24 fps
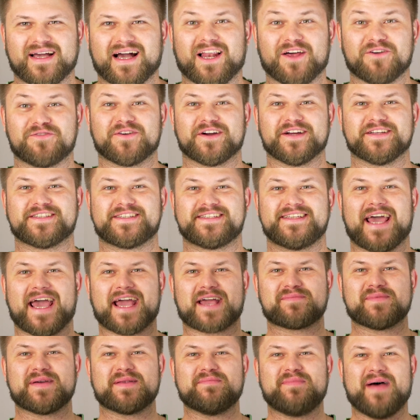Hello friends,
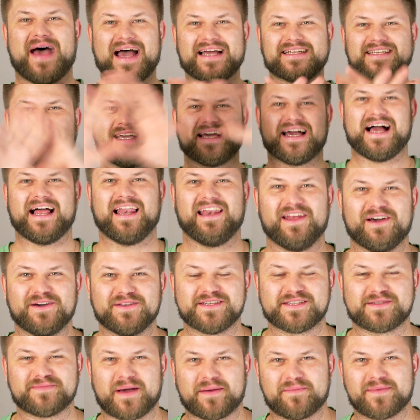Techman Pat here. Hello,
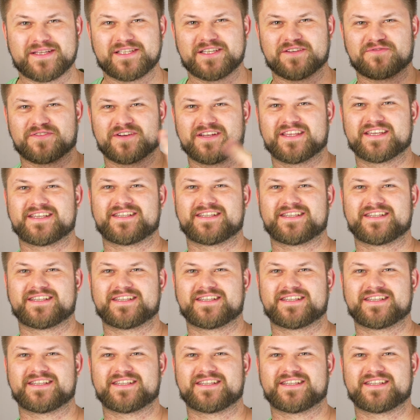this might be different.